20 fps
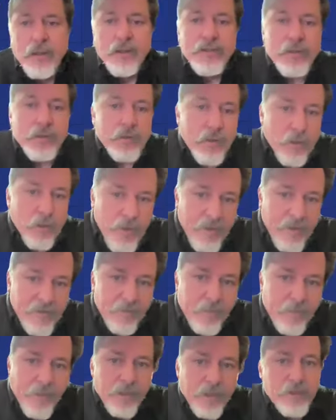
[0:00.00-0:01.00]
So you don't have
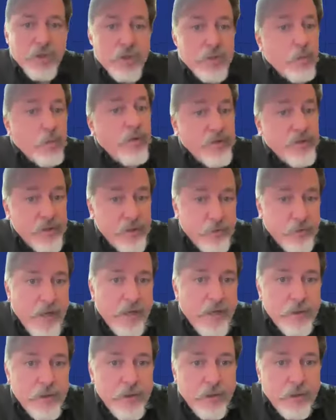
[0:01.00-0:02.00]
to pick just one
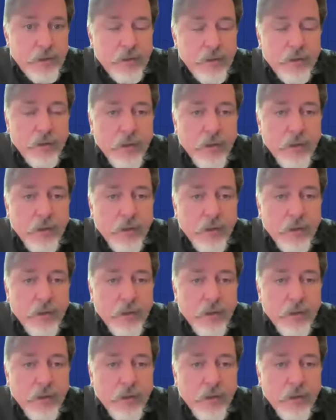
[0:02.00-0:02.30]
strategy.